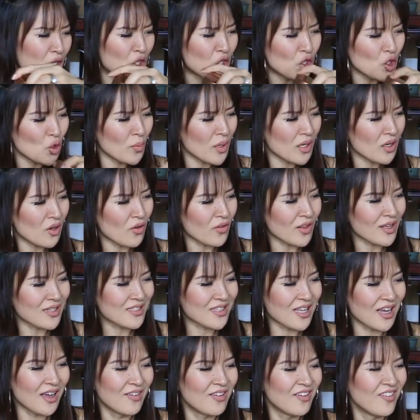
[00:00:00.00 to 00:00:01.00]
cumin, all that
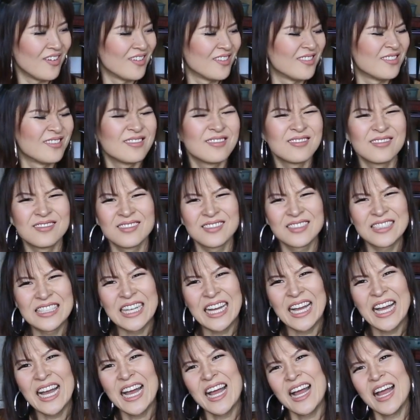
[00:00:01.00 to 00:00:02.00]
stuff.
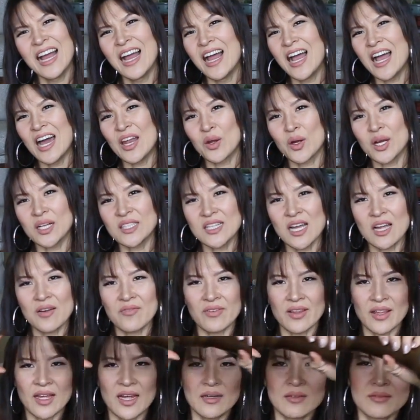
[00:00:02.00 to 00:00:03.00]
I don't got time
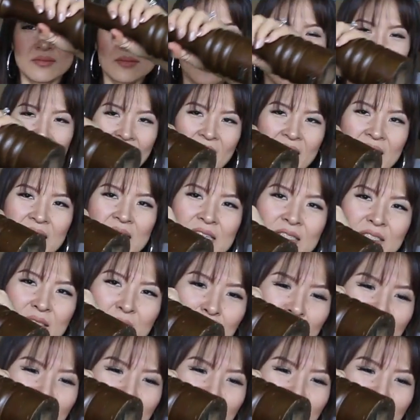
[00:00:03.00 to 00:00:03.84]
for that. Okay. Some